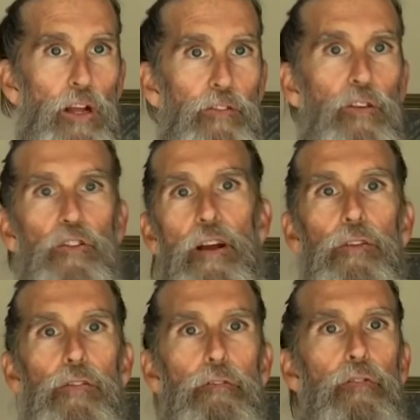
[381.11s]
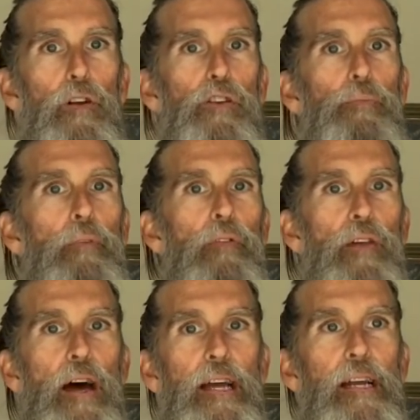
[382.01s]
Let's address the first
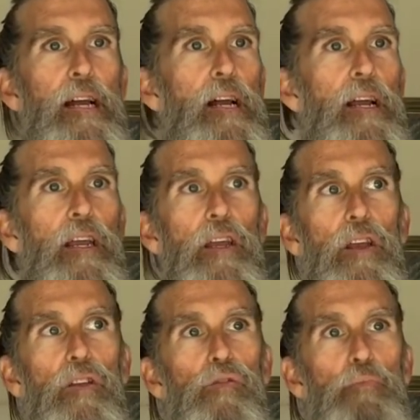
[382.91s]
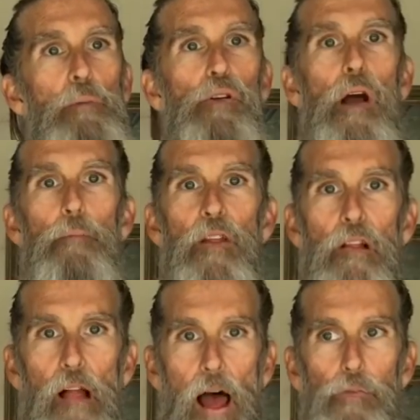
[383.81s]
thing, is people come to
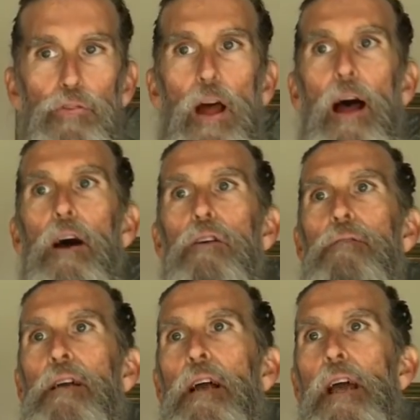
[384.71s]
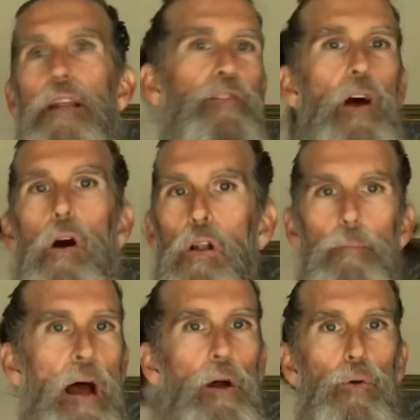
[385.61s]
the lifestyle and it's all
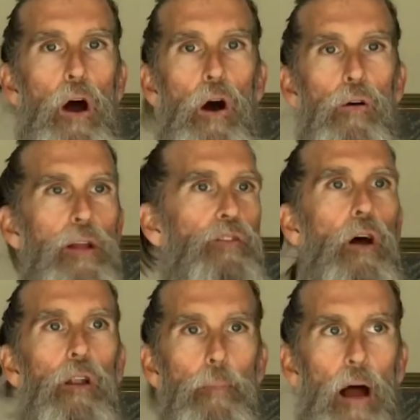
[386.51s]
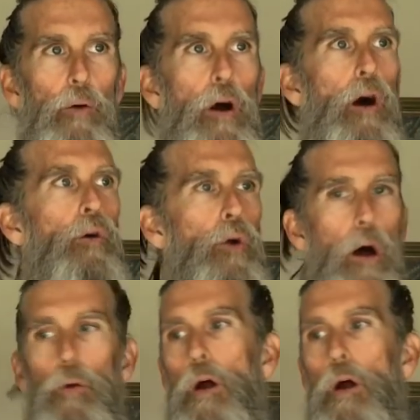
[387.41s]
about raw. It's all about raw.